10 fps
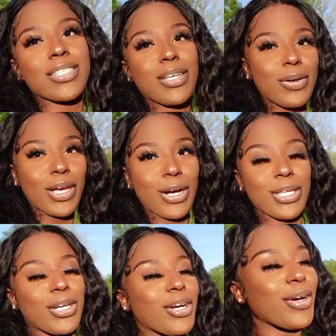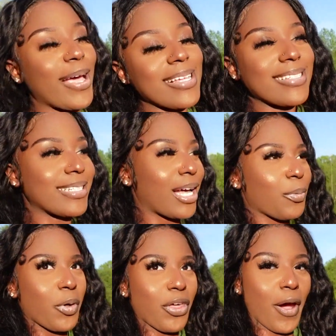So y'all, your girl is
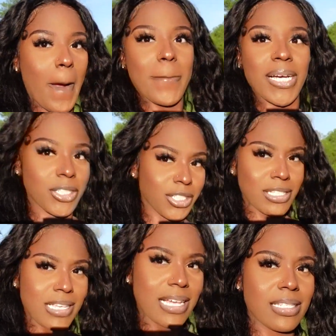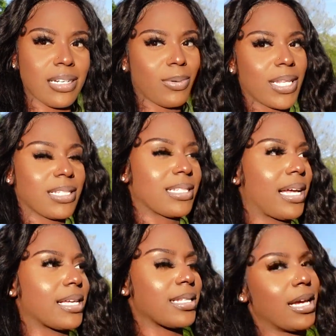done with her pictures. Do y'all see the way this
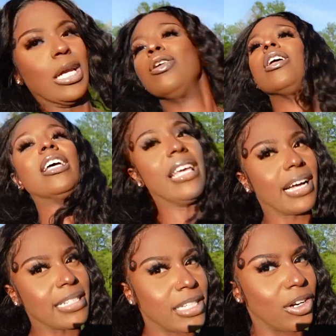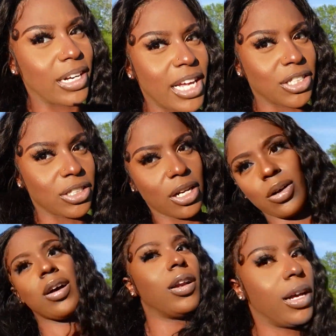light is hitting? Hold on, y'all gotta see it on the edges though.
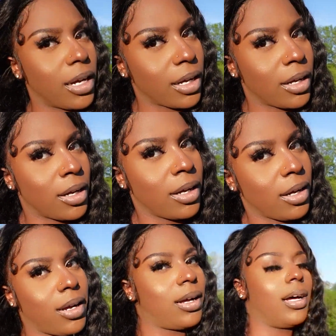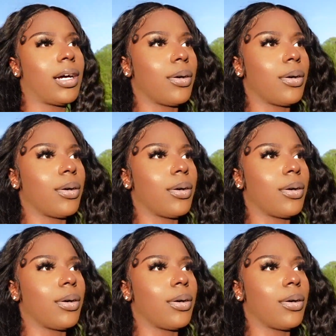Hold up.